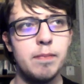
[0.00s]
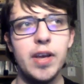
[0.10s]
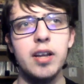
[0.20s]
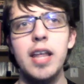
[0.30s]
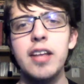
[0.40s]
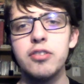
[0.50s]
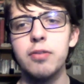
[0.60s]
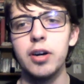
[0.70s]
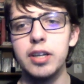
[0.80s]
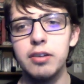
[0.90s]

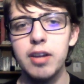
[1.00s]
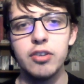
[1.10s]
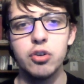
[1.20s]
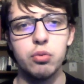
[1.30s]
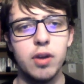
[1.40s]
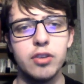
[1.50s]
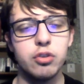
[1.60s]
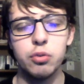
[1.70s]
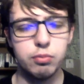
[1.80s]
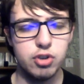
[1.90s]
That's
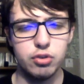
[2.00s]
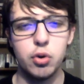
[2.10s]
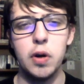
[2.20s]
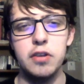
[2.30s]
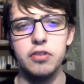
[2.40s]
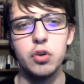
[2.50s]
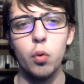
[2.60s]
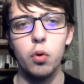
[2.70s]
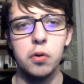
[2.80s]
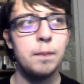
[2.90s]
just crazy
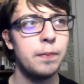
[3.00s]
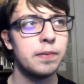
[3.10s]
cool.